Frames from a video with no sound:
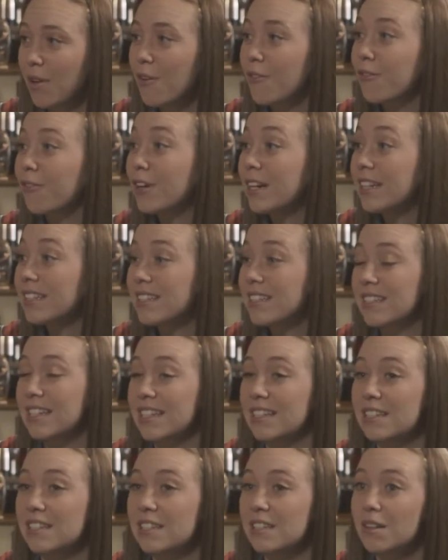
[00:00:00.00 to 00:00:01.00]
For
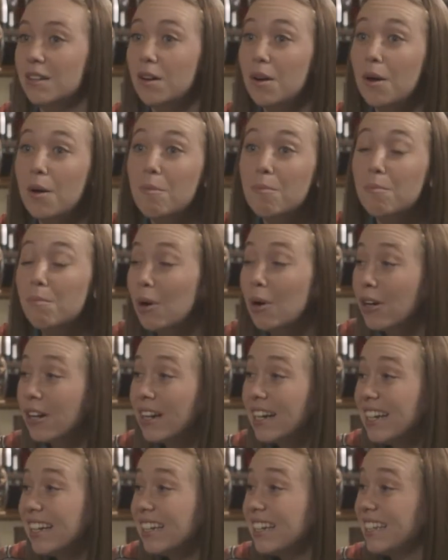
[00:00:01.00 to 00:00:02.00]
instance,
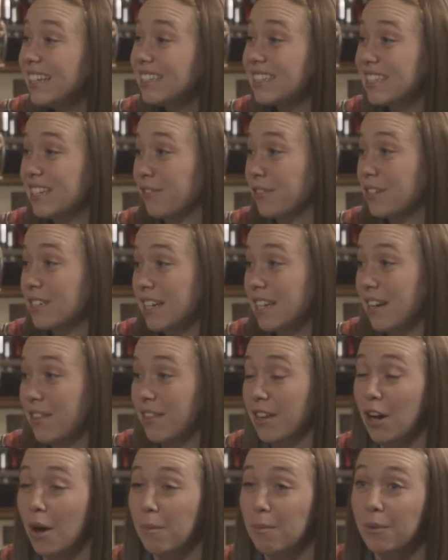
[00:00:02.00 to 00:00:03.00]
marketing needs different data
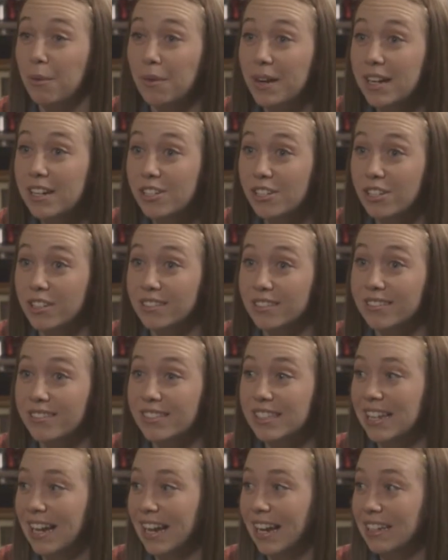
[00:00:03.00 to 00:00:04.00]
than
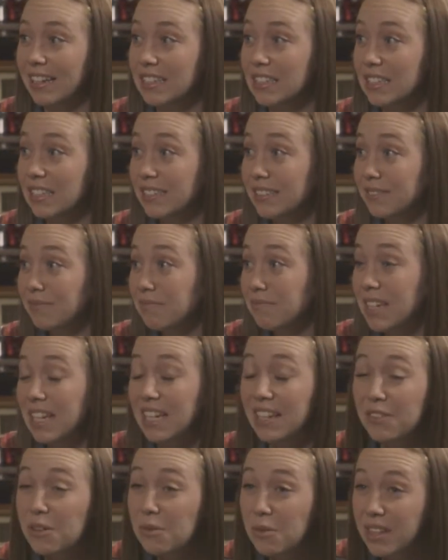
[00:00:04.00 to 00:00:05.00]
operations, and
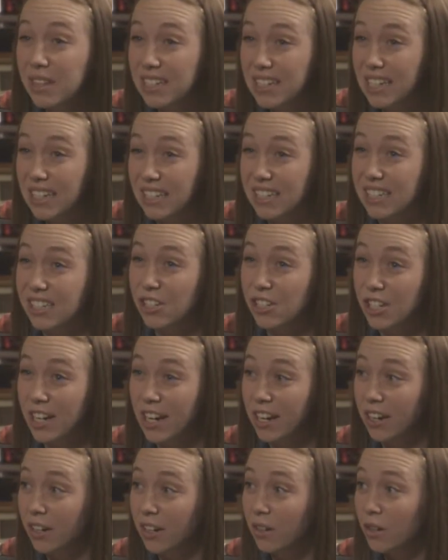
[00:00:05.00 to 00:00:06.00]
even when the data is
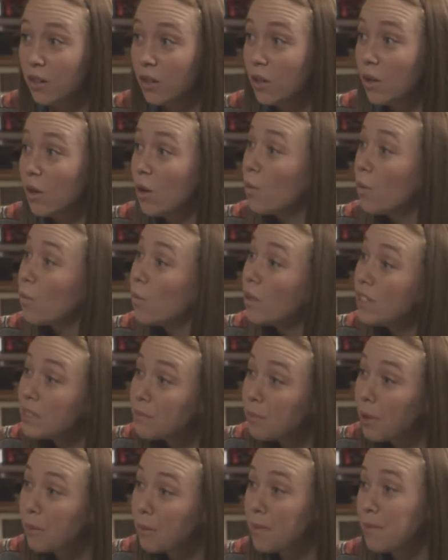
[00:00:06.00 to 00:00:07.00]
shared, one
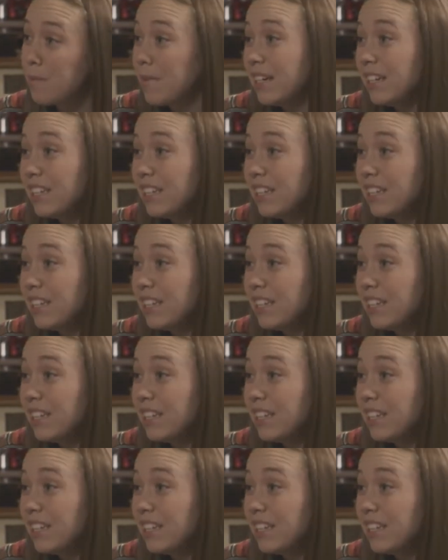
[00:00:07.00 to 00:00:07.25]
department may